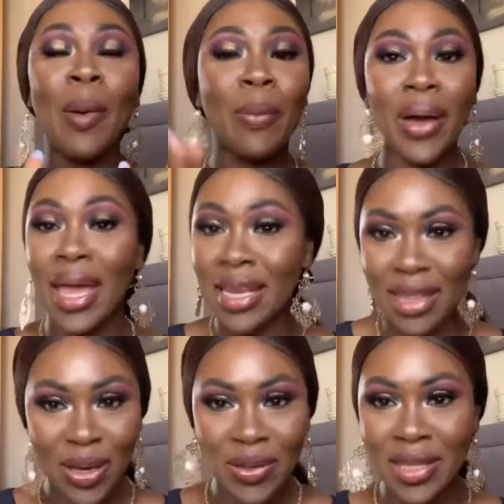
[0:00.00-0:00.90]
But
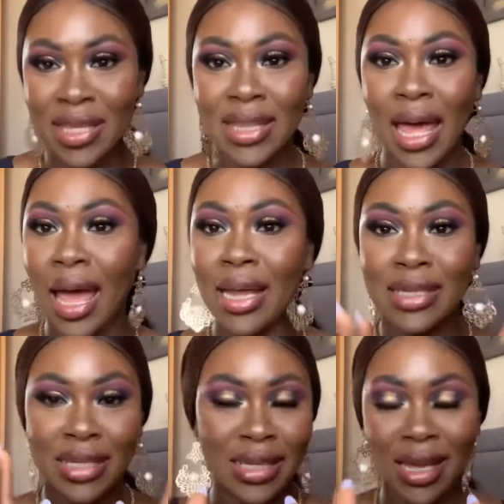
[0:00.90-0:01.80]
anything other than that,
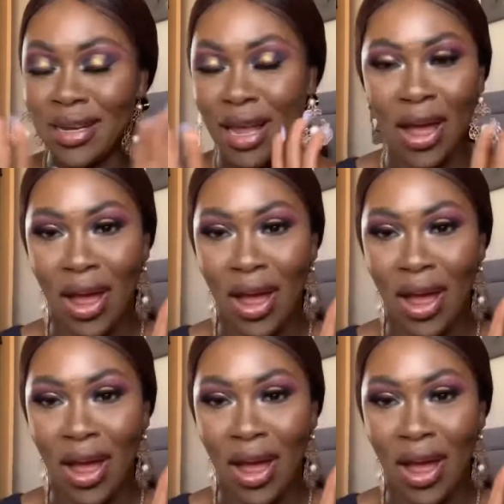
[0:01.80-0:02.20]
nah,